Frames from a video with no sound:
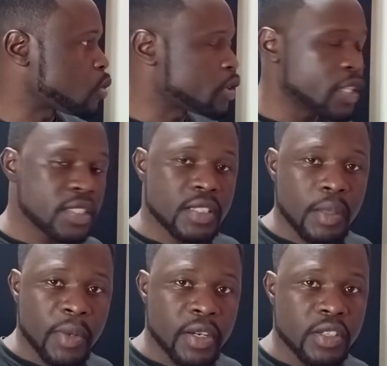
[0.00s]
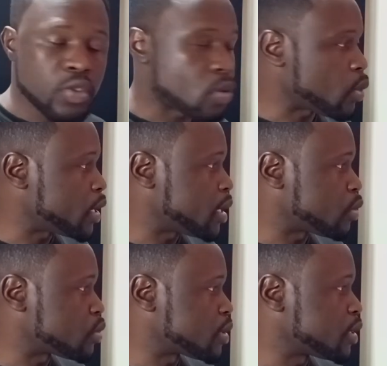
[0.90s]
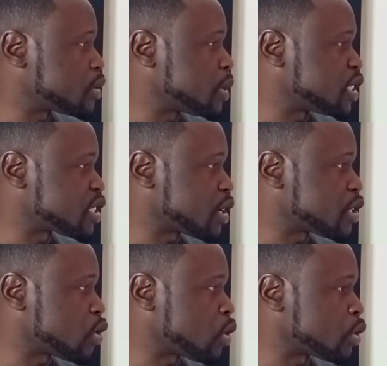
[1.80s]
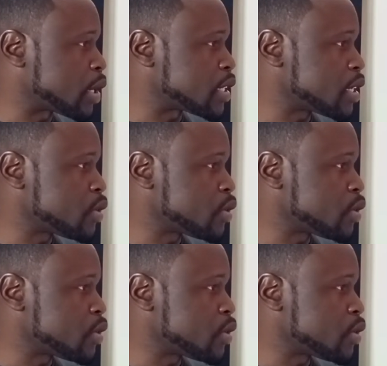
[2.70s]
this is the main reason why acoustic treatment is critical you can